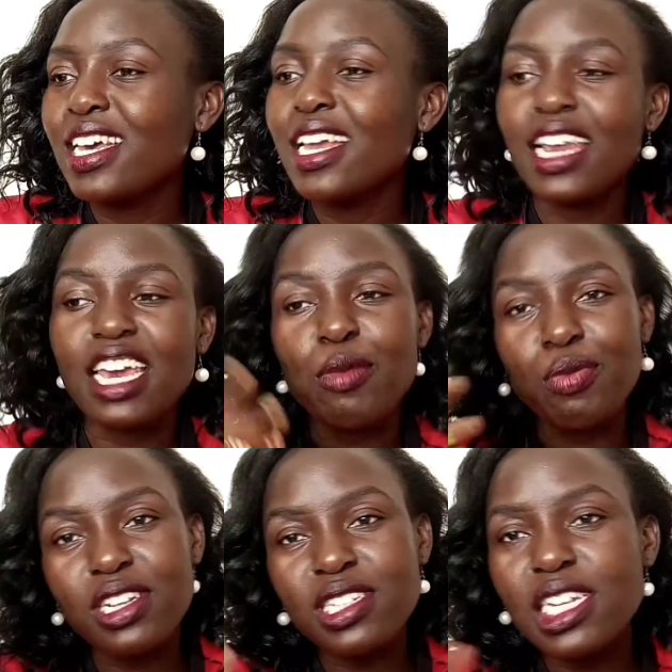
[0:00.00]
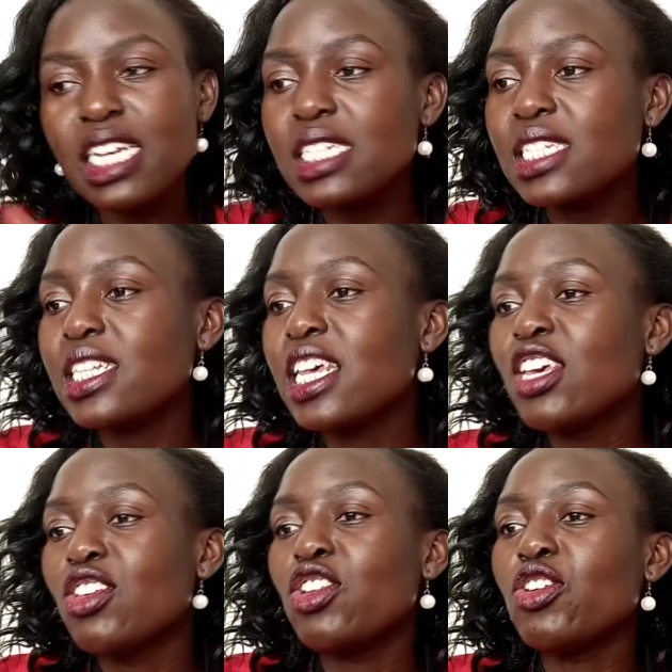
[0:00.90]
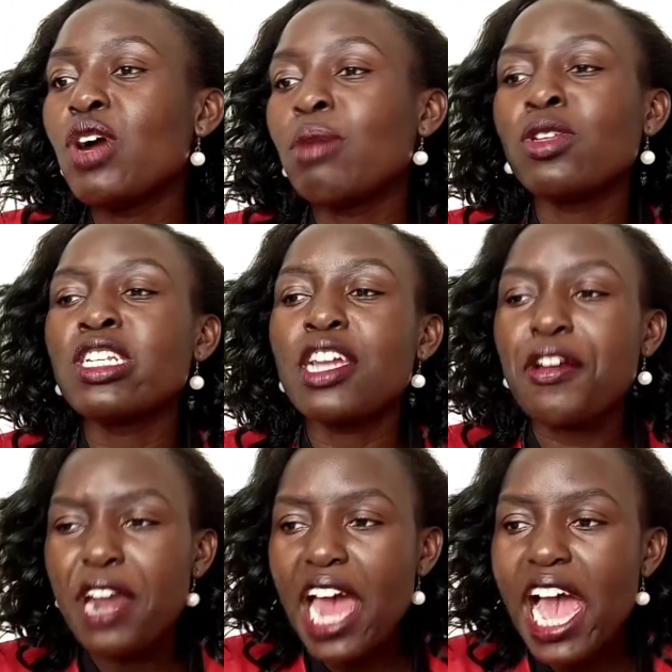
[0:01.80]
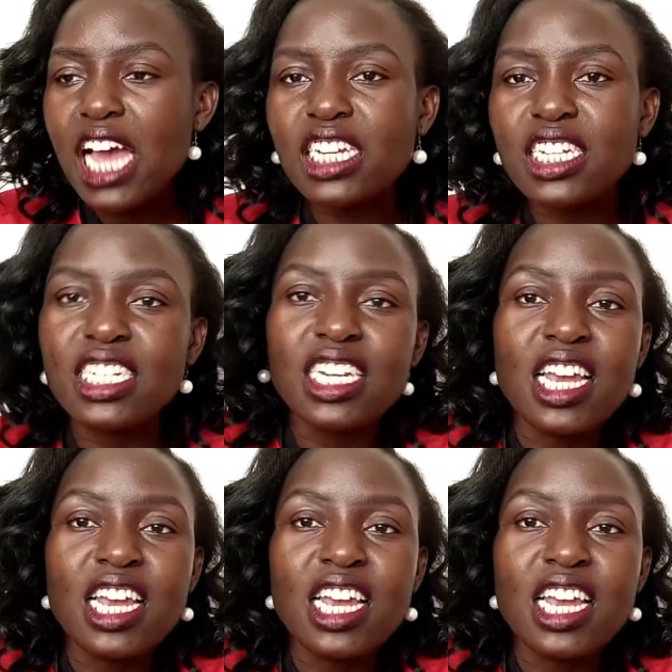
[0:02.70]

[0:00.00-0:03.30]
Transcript: like a princess. You know, I'm not in a rush.